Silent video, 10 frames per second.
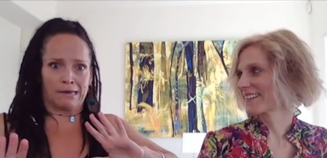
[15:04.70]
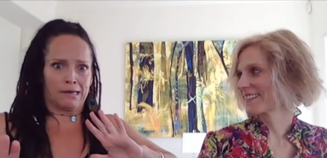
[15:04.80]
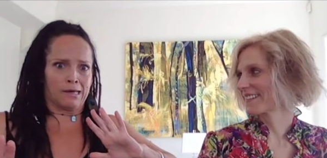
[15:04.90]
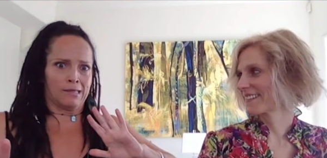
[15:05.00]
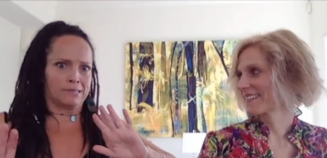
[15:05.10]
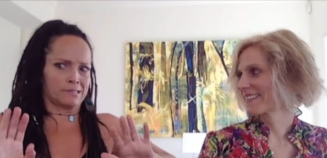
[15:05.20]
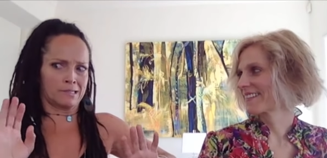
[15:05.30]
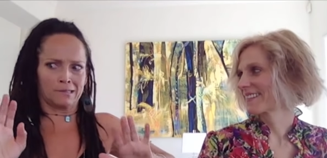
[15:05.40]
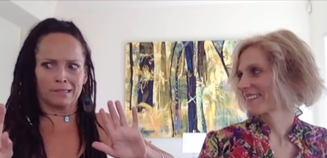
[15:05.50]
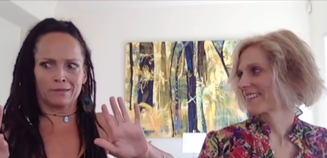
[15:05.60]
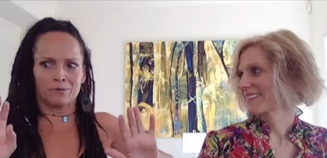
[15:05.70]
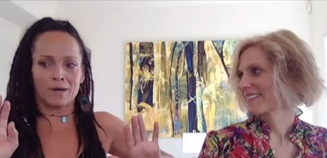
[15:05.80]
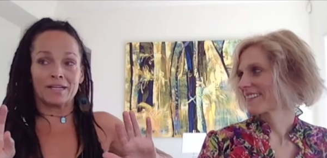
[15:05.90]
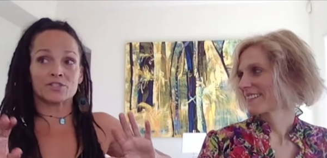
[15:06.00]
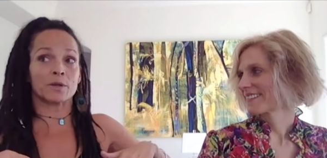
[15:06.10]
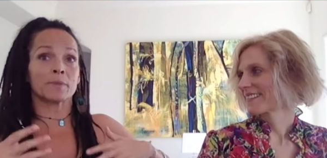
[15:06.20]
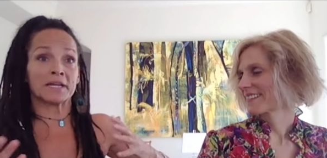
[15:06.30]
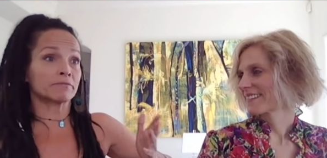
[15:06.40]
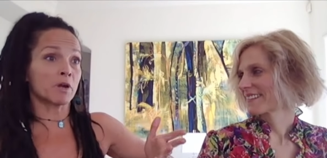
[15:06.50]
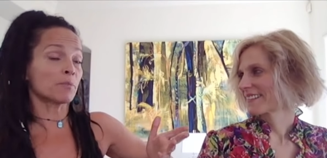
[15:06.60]
Speaker 1: oh, this is a little what. So, I'm
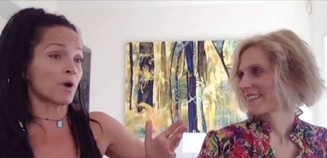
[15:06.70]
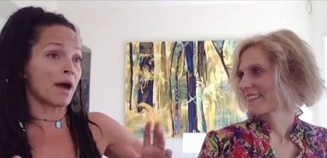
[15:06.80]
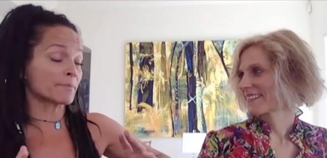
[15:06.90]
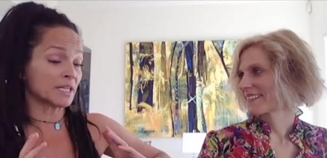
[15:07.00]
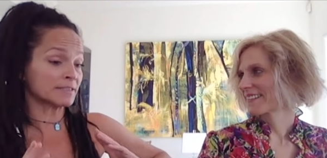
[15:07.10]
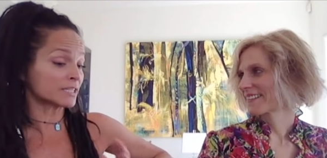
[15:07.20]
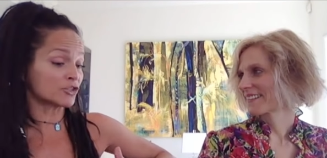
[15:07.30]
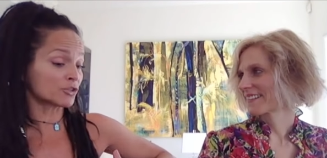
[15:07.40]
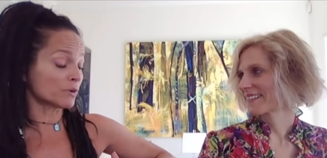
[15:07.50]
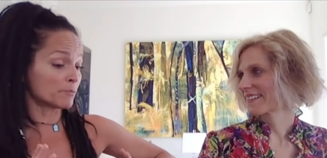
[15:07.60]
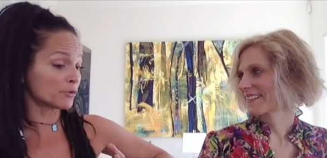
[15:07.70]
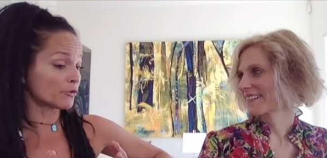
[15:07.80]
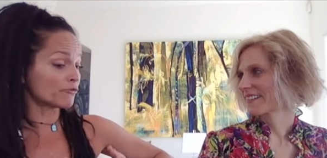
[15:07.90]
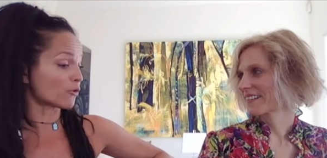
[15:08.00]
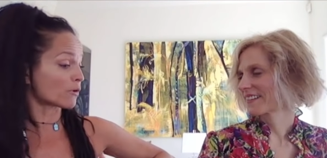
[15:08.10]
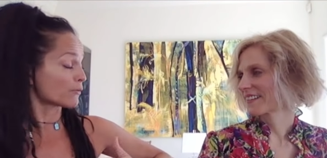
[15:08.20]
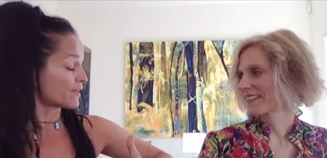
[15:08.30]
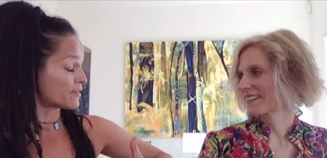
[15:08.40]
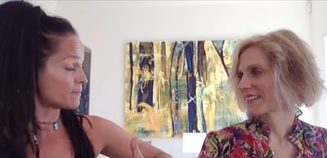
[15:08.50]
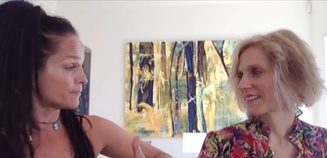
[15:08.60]
like, nope, I'm going to teach you a move or a
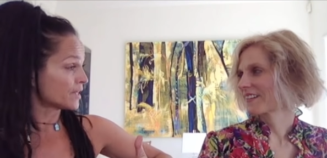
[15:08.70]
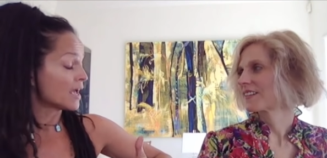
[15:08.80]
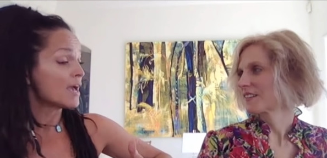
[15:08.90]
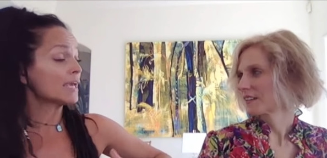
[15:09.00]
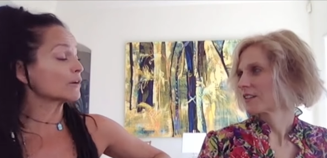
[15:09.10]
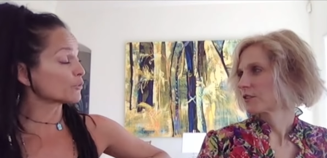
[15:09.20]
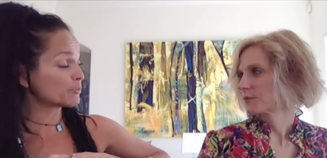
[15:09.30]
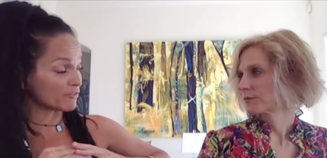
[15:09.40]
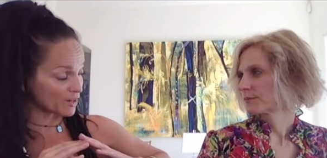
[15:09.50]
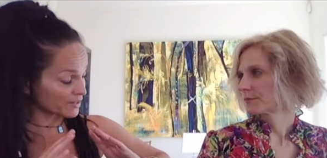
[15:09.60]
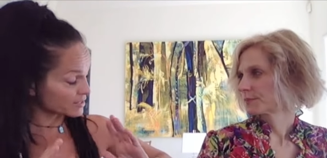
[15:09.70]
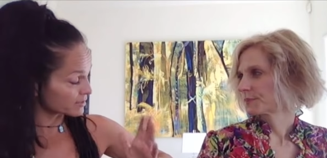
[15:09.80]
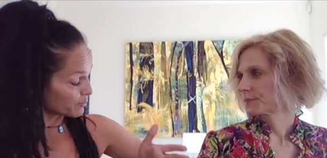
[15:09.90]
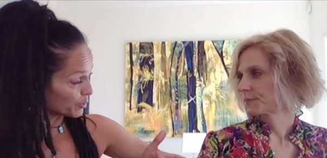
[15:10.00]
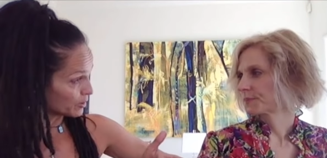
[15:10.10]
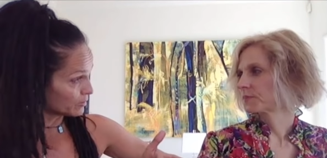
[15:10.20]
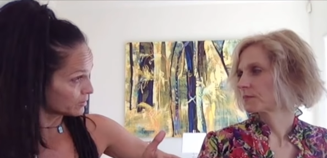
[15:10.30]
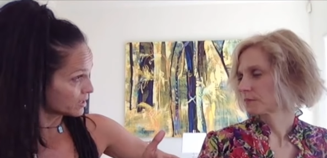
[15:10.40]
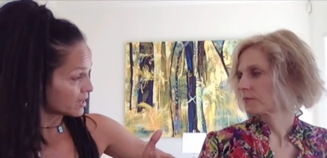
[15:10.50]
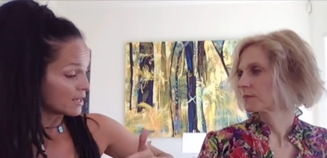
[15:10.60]
rhythm. It will be very simple
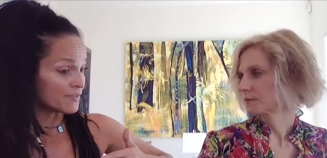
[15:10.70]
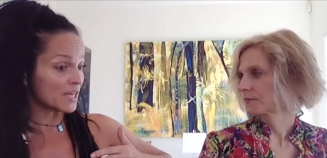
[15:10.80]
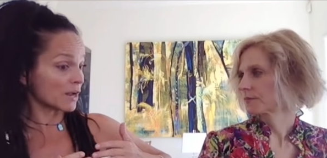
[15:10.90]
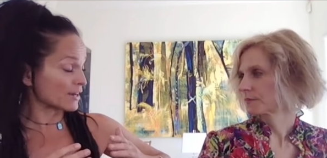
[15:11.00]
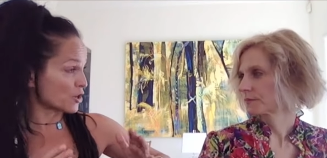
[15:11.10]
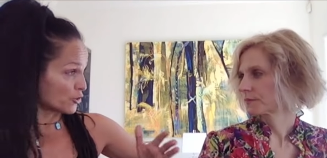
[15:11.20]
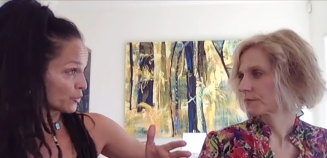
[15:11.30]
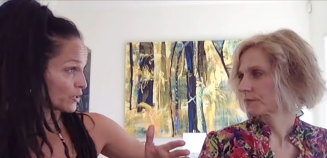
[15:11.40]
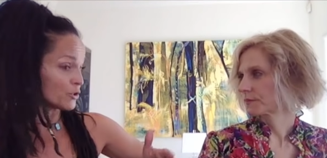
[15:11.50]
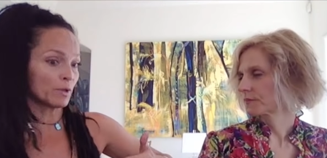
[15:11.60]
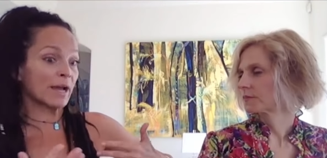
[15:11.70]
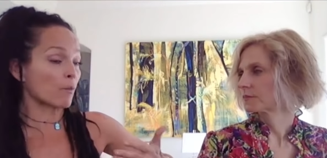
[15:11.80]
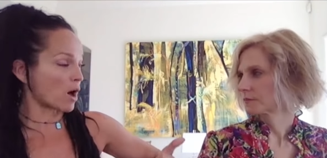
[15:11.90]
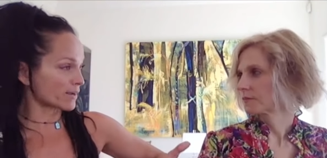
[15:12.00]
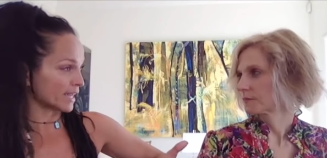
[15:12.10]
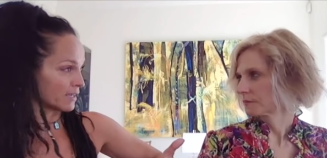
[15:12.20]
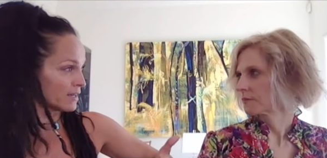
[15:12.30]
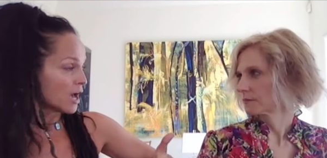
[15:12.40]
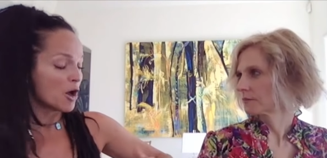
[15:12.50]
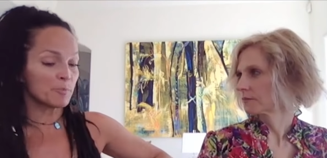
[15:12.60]
I know you can do like walking,
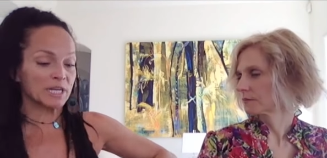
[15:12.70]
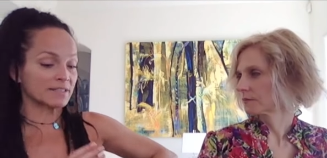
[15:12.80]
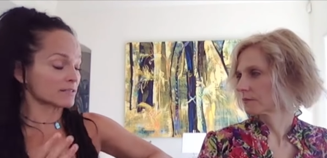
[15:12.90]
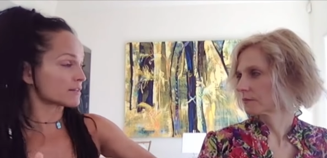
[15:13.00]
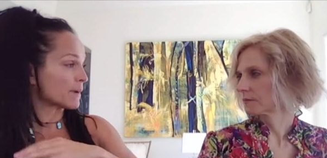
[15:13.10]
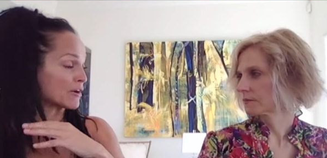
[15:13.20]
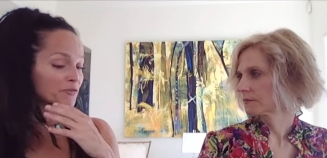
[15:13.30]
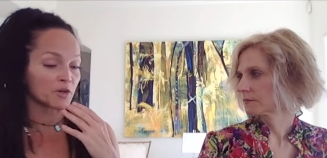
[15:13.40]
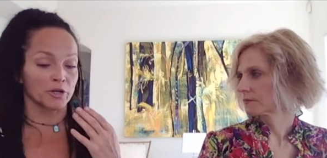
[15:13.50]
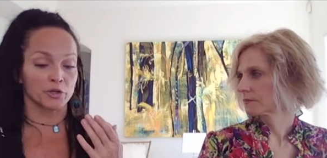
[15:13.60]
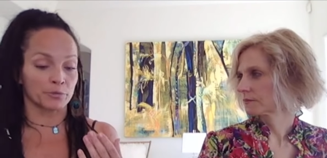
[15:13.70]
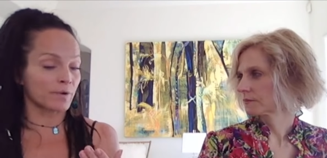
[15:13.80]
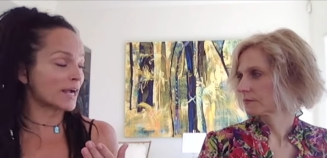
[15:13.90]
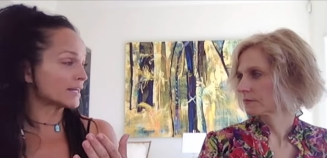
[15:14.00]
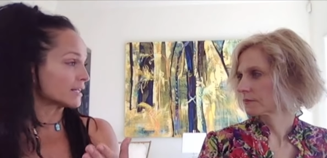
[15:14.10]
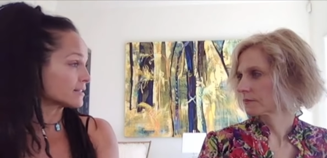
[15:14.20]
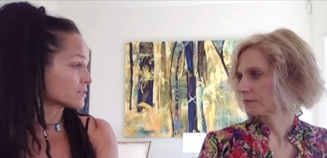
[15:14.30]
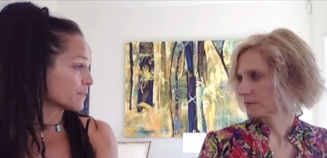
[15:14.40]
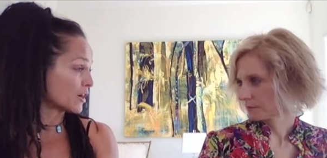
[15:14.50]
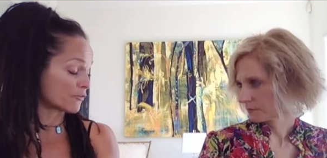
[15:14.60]
mm-hmm. but it doesn't matter if you're on your right, it
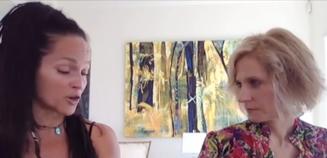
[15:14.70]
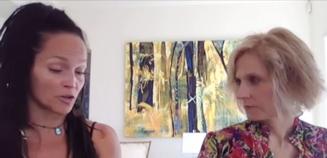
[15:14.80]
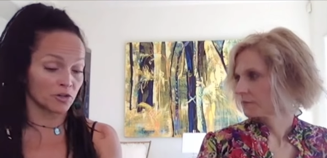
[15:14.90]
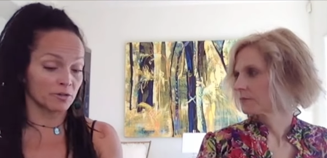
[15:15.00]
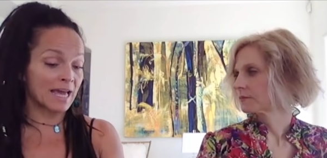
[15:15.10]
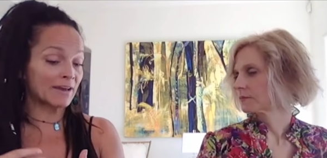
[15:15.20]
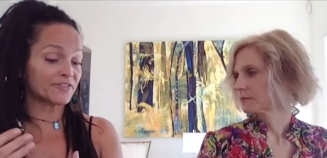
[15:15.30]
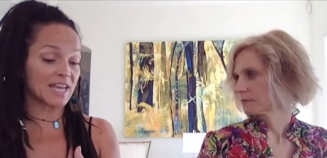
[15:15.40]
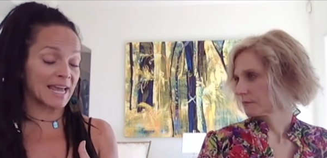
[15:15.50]
doesn't matter if you're on your left,